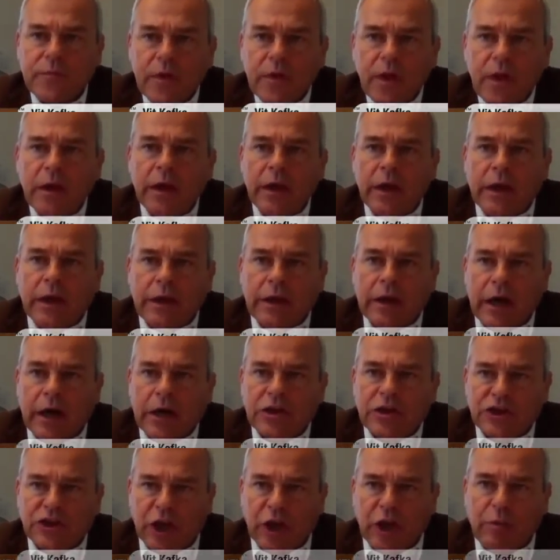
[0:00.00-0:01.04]
in
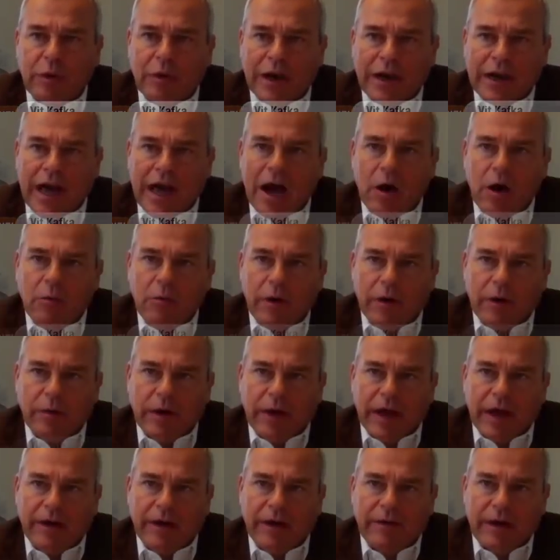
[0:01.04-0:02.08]
Qingguangdao, where we
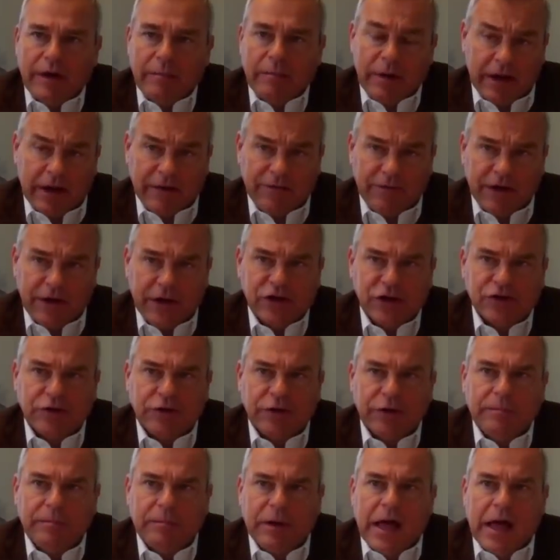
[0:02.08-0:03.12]
have a
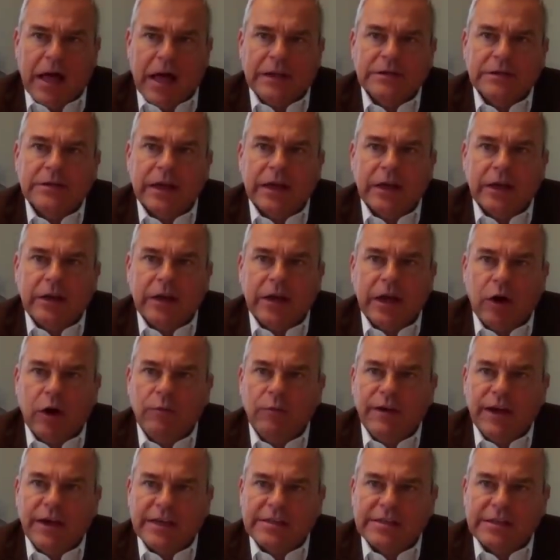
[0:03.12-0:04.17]
manufacturing plant. And
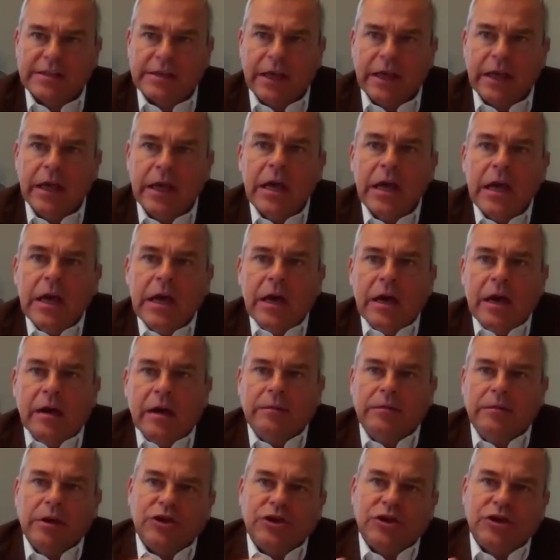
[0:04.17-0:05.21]
obviously,
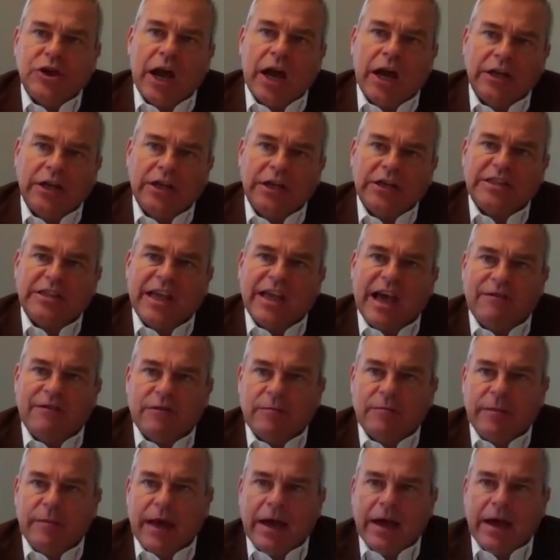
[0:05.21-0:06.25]
the Chinese
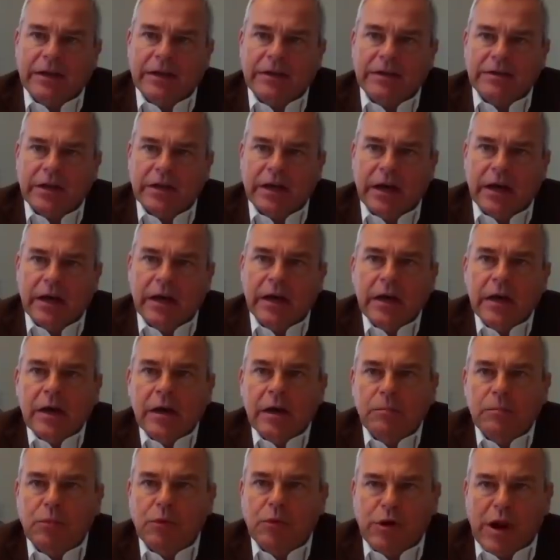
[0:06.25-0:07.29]
government
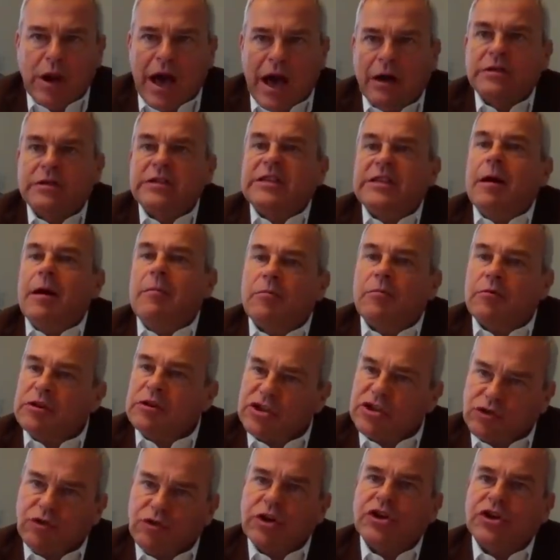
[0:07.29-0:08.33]
put out some
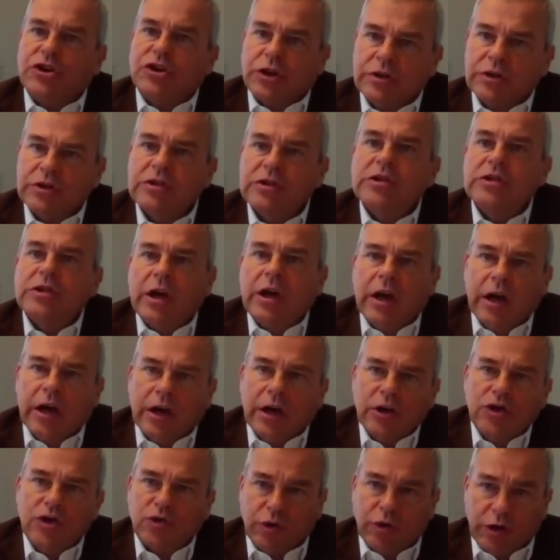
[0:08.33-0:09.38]
restrictions
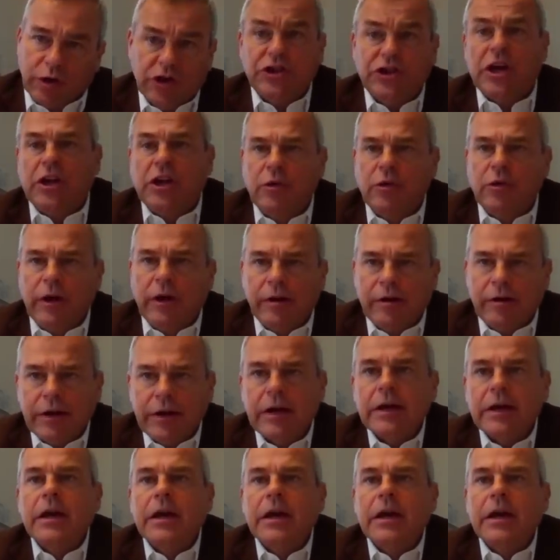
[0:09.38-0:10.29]
during January.